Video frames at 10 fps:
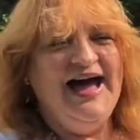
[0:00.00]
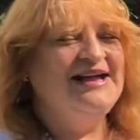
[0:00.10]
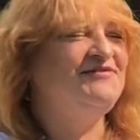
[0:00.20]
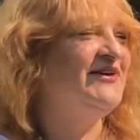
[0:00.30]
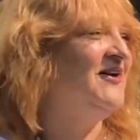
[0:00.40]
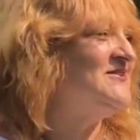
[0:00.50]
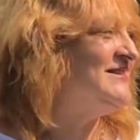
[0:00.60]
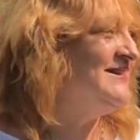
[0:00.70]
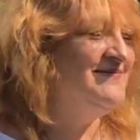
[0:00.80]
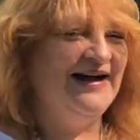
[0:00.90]
I'd
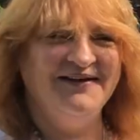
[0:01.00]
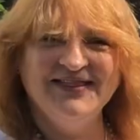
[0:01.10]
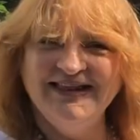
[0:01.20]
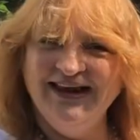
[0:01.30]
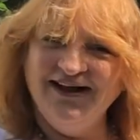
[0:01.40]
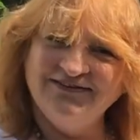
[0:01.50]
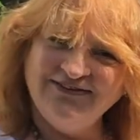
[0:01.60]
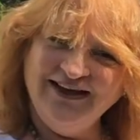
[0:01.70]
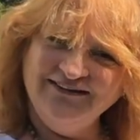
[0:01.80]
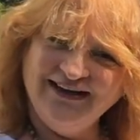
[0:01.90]
forgotten about the laugh
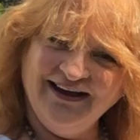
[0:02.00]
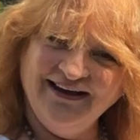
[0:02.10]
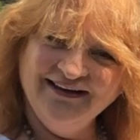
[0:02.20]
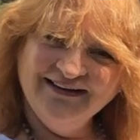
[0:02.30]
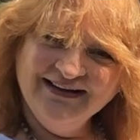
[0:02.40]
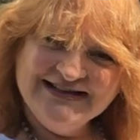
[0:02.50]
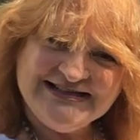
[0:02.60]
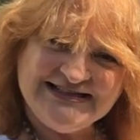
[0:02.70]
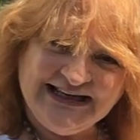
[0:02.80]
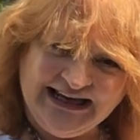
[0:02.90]
yoga. See,